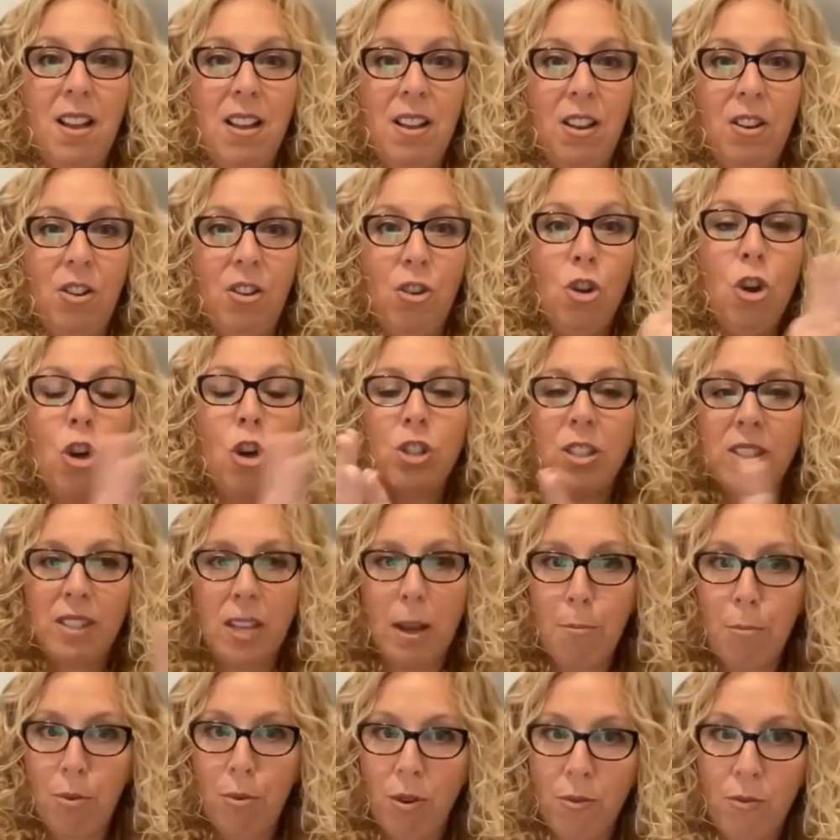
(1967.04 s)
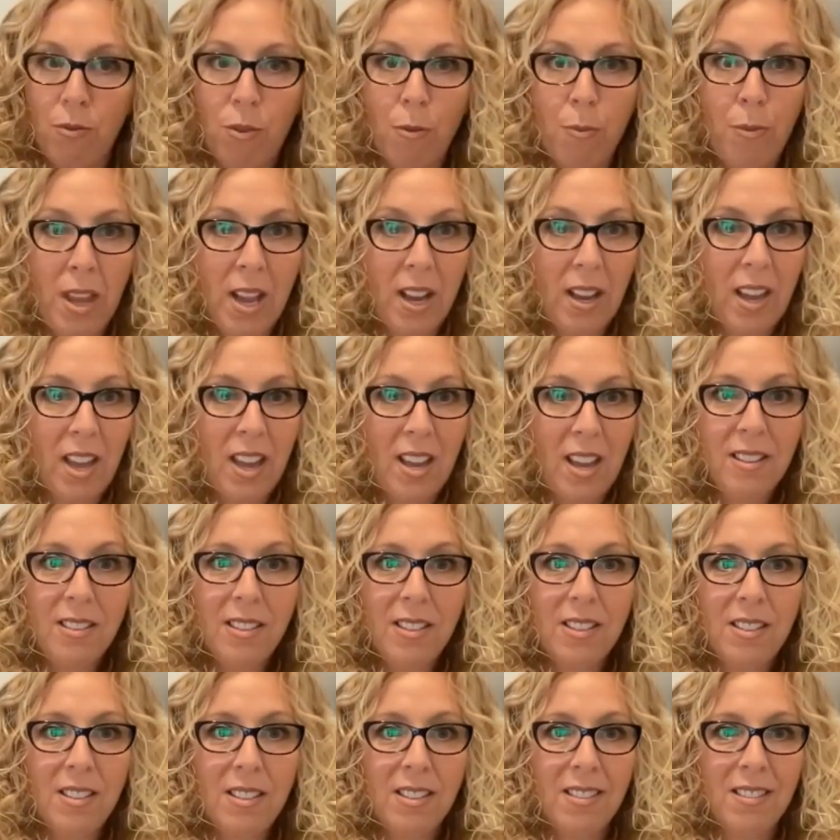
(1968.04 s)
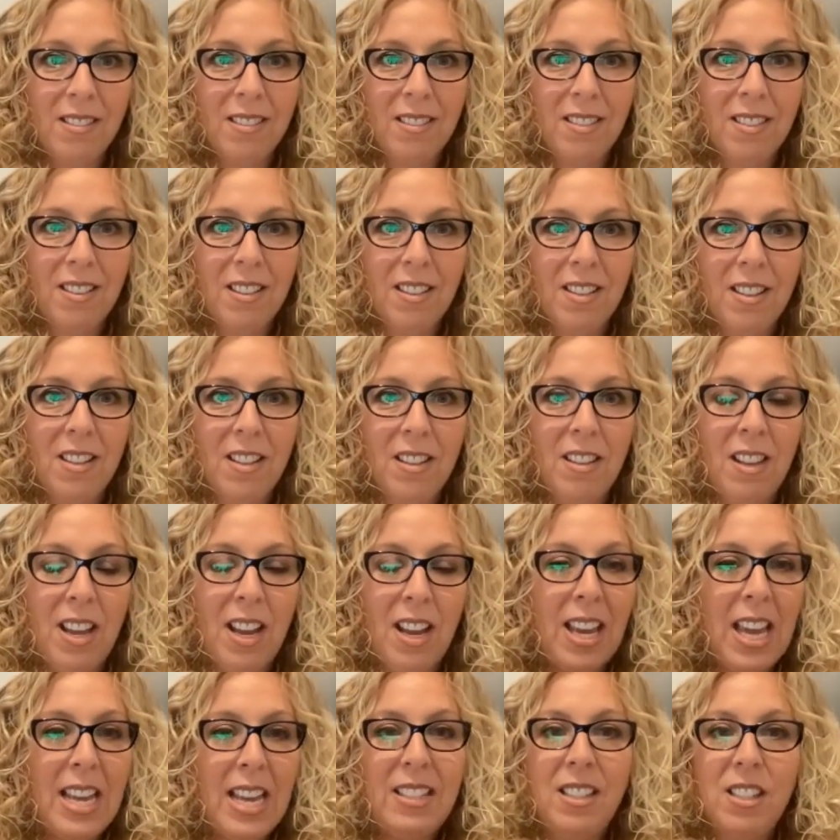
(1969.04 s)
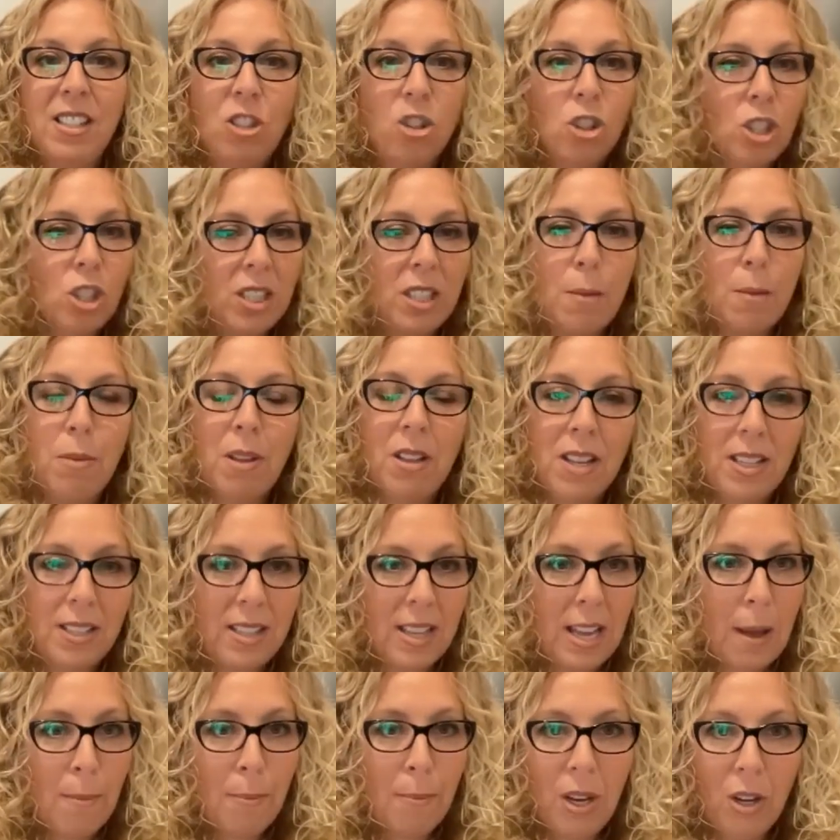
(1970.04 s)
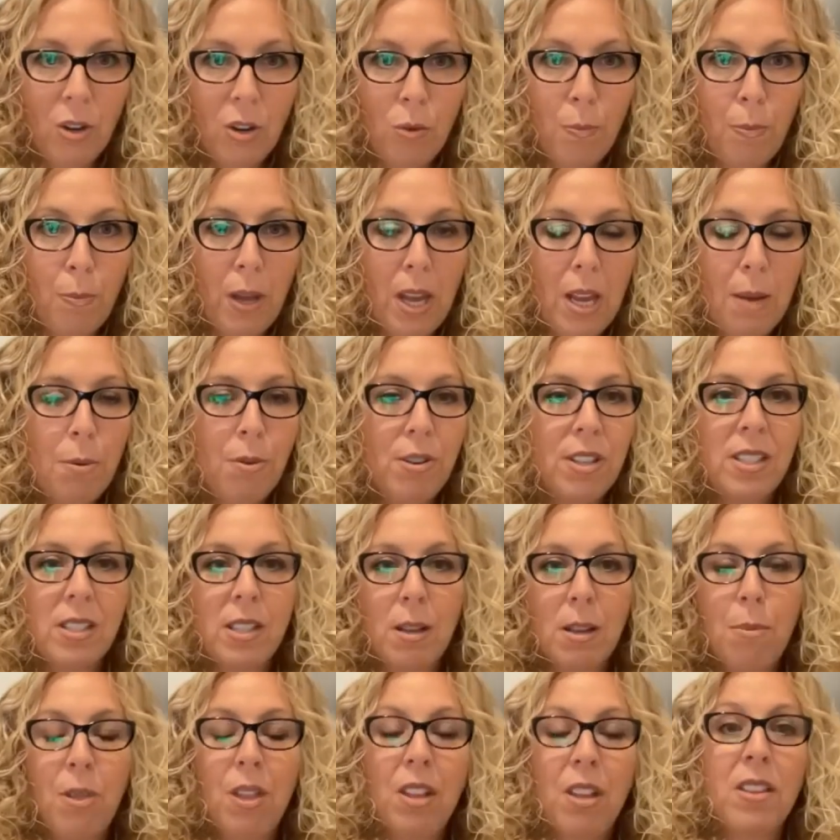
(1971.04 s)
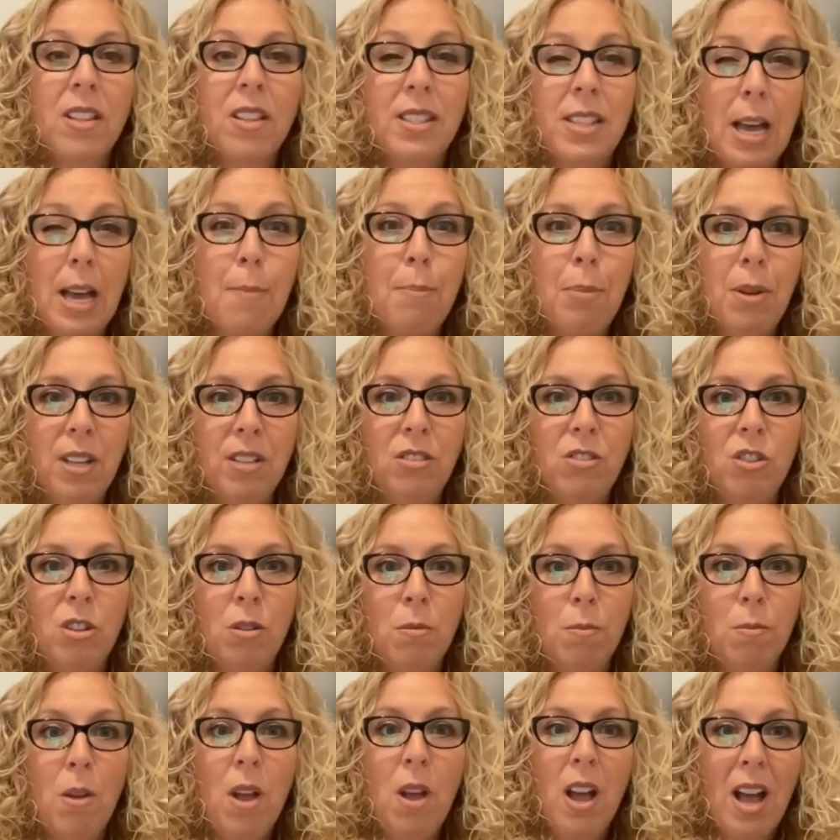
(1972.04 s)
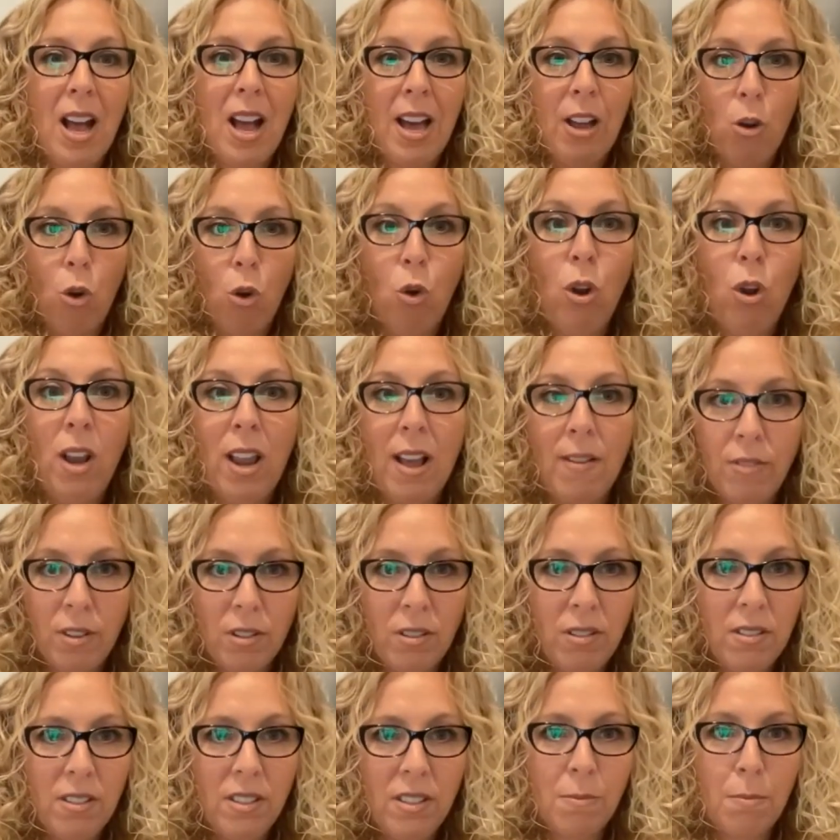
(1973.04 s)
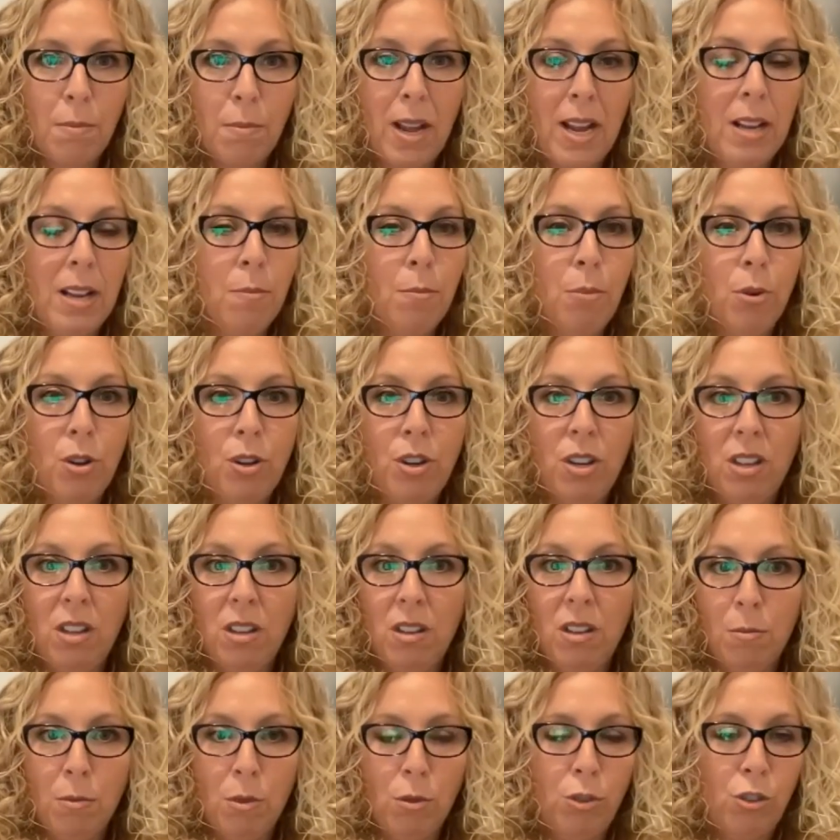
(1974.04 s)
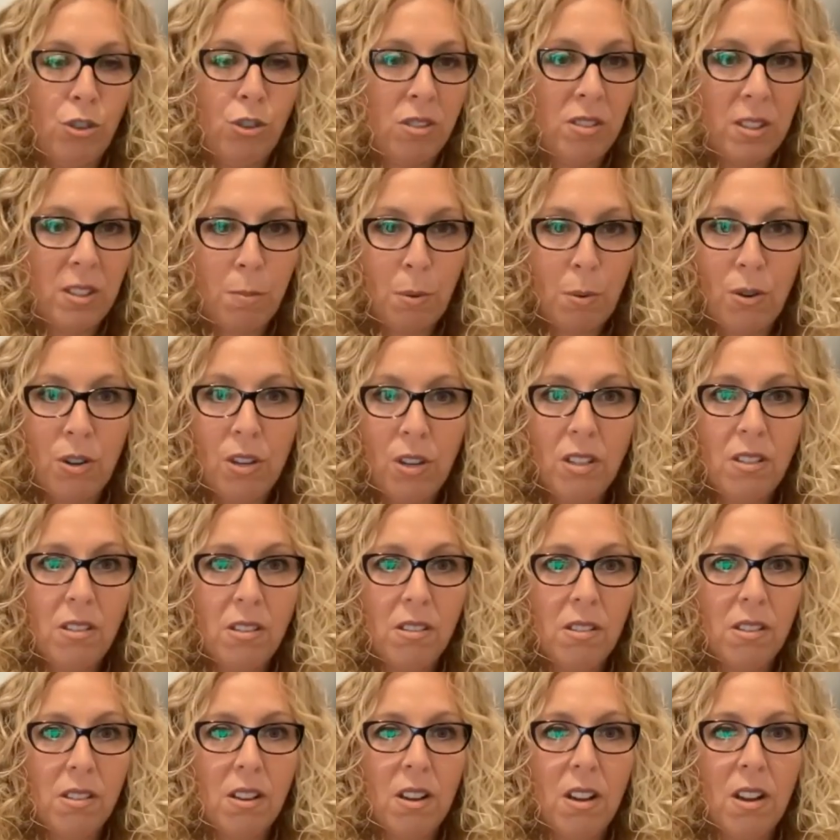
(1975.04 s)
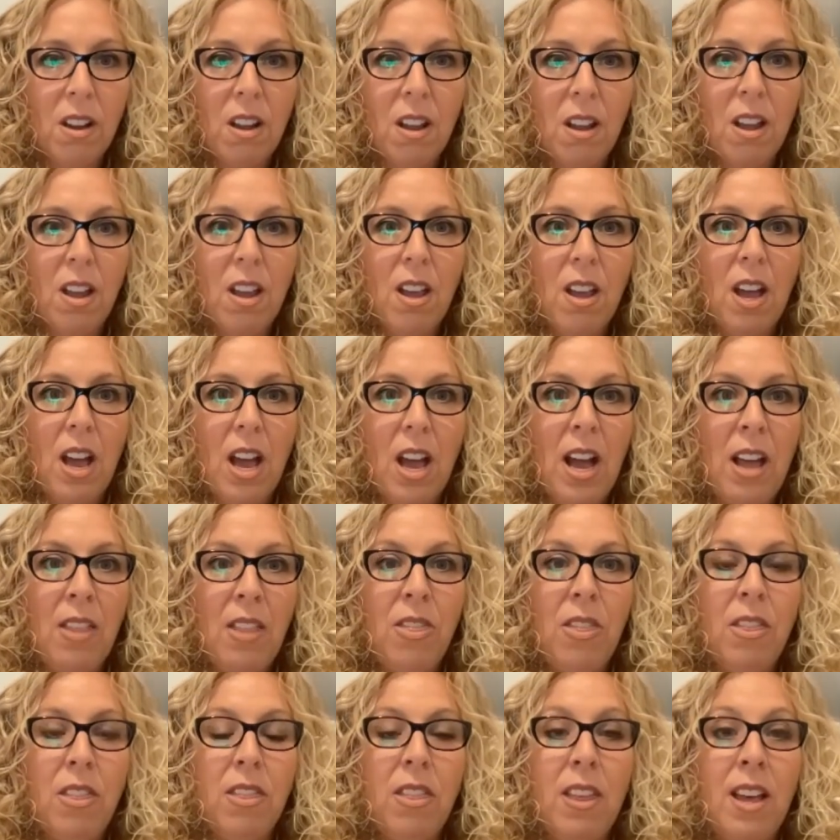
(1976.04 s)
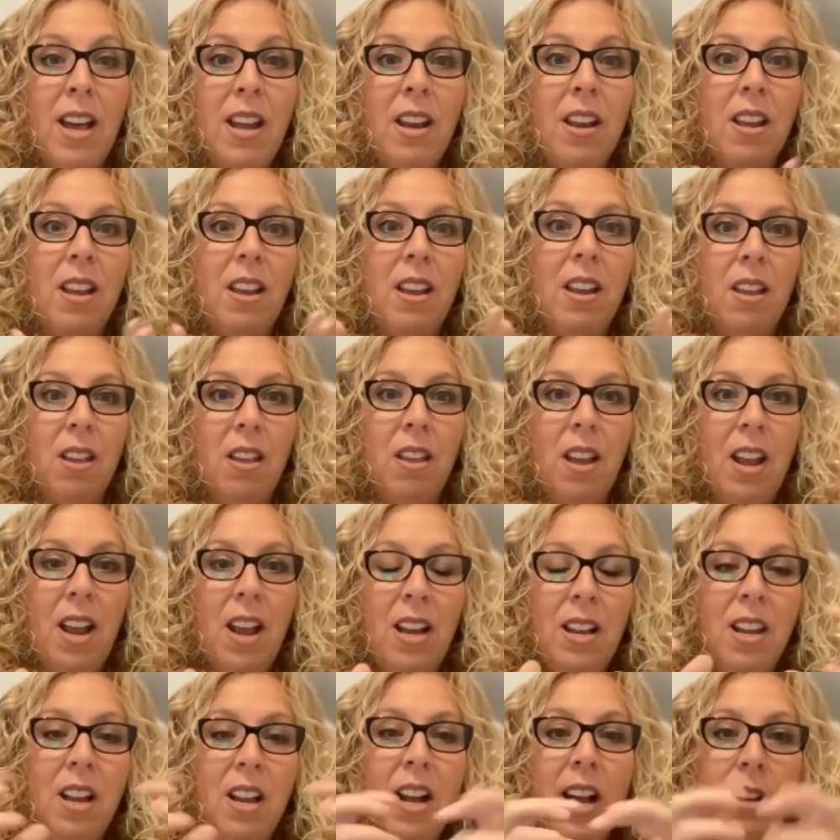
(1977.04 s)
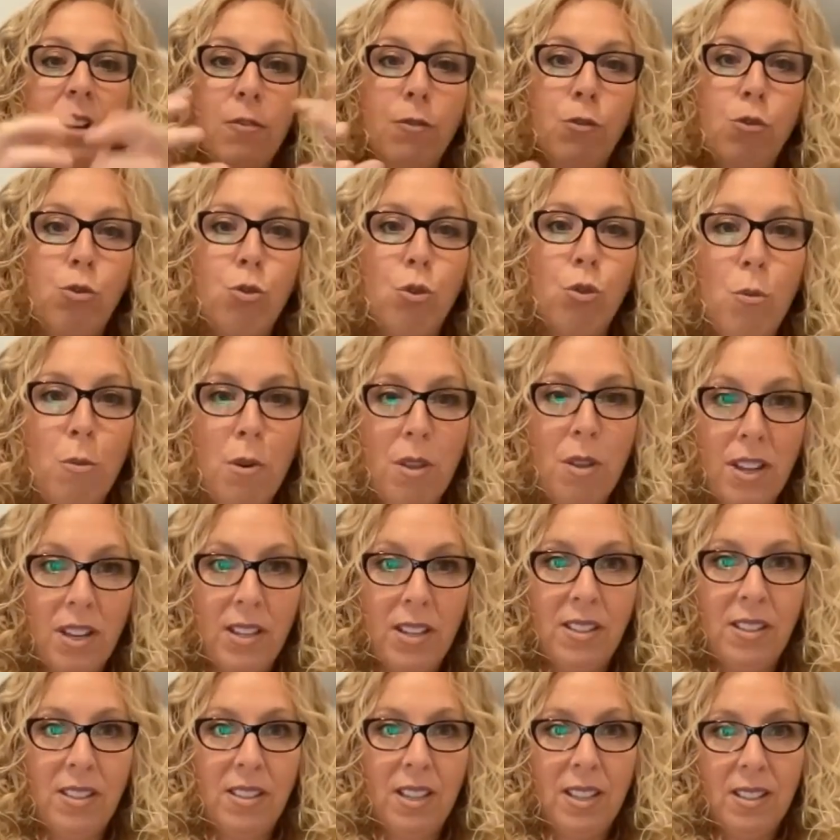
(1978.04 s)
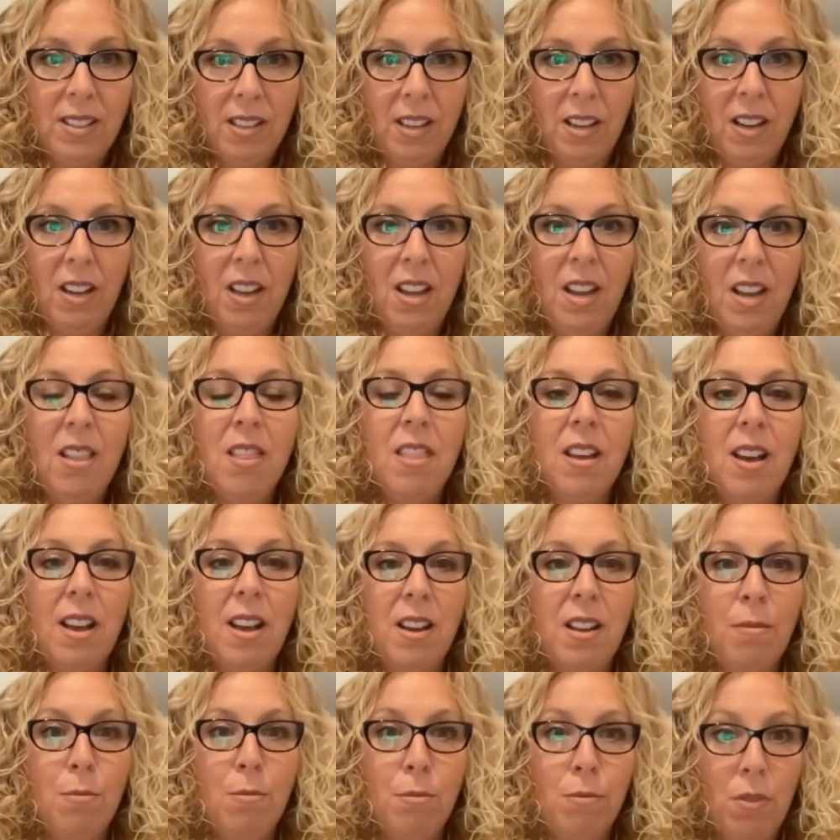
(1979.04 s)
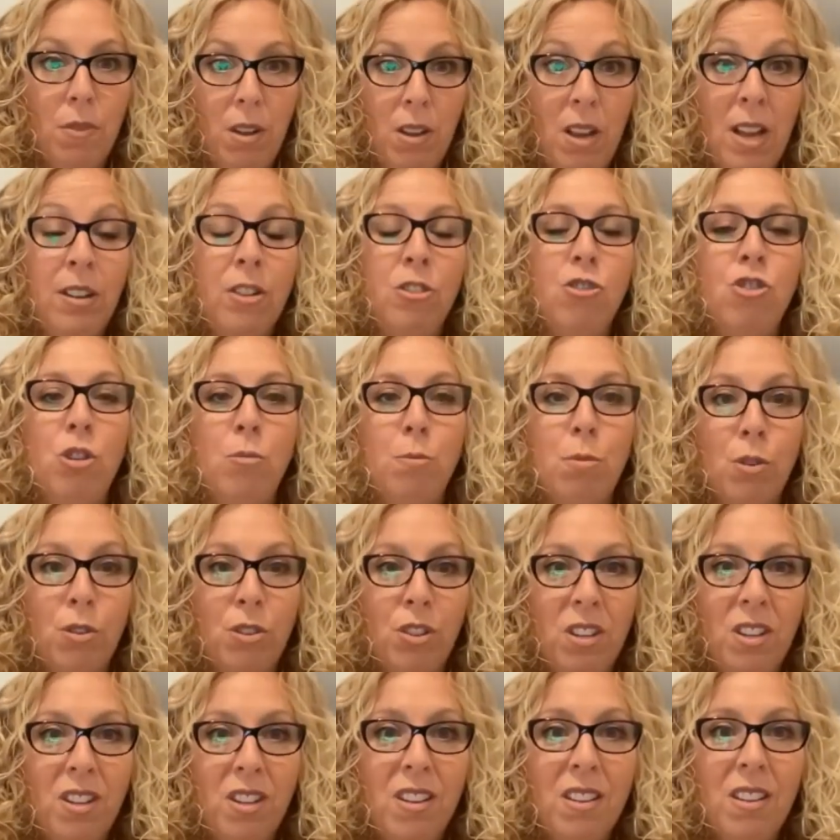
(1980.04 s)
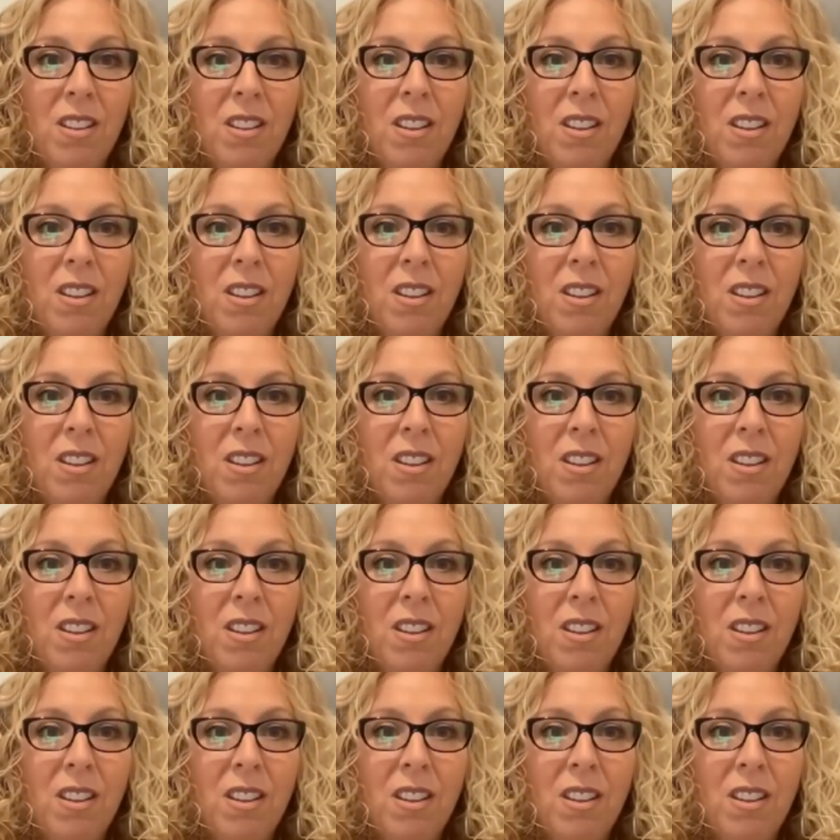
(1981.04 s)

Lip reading: not separate from their case. Their case is not something that's happening on paper. It's something that's happening to them at all levels: mind, body, emotion, spirit. And that any kind of trauma that is sitting in that energy body